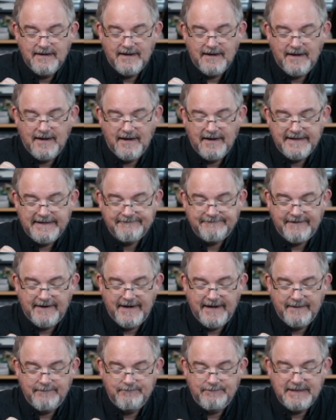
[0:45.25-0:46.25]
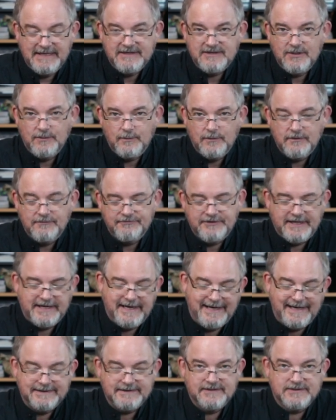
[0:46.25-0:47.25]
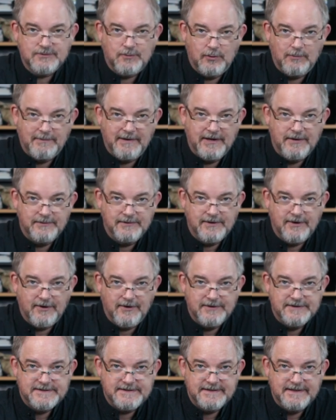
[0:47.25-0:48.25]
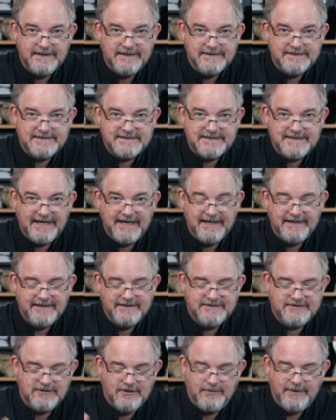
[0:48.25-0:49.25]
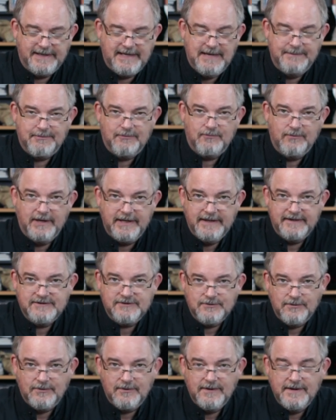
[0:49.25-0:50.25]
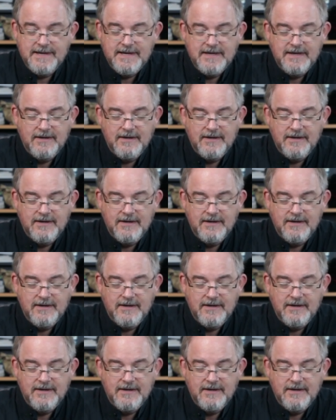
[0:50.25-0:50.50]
Uh, if I beat the wolf, then I get to score my own cards instead. And so I keep a running score.